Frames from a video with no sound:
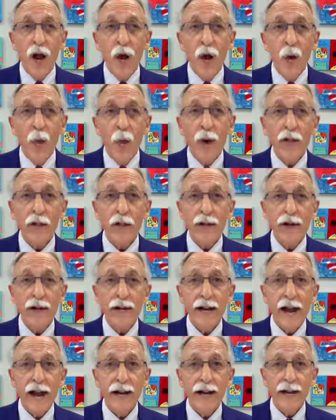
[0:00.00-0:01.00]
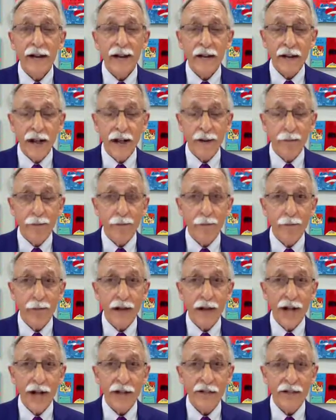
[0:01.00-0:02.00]
We learned how to eat a lot of
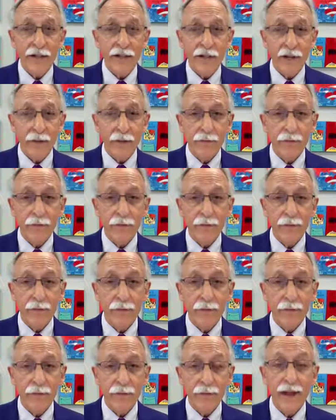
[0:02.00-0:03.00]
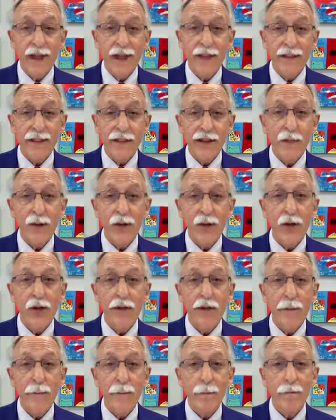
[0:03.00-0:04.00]
pasta. Back then, we call
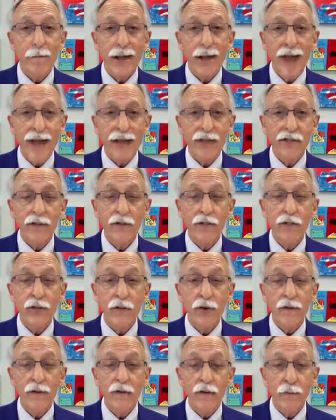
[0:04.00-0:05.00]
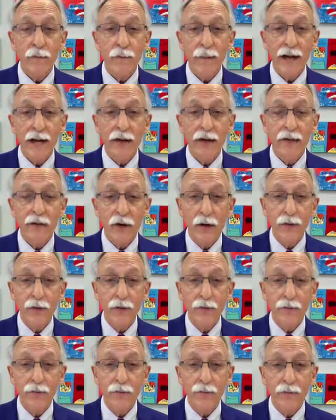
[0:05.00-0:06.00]
it Max, short for macaroni.
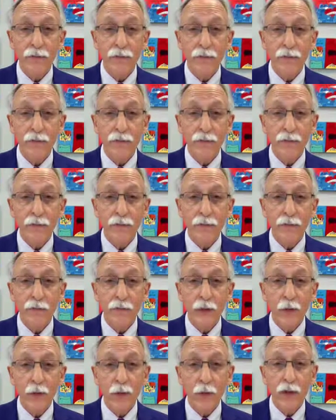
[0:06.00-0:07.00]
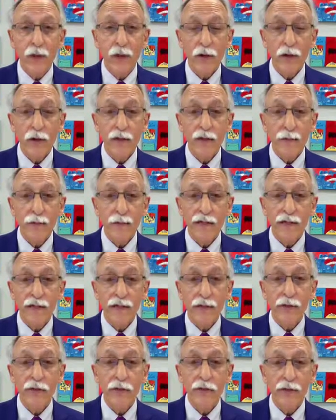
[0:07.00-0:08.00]
We learned to be
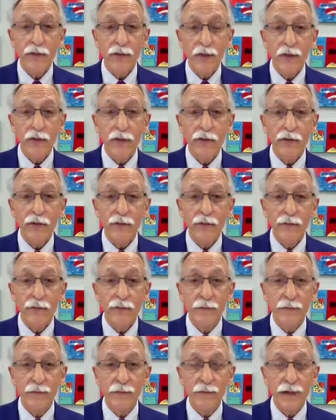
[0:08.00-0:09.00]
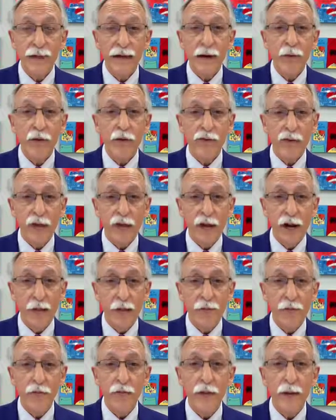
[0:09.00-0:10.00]
self-starters. It was real
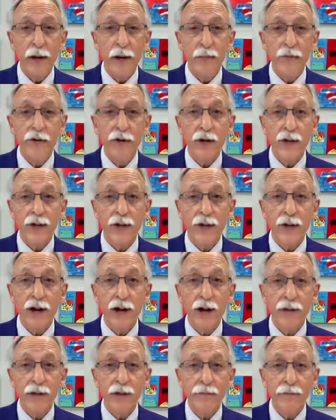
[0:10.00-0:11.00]
helpful for my brother and I.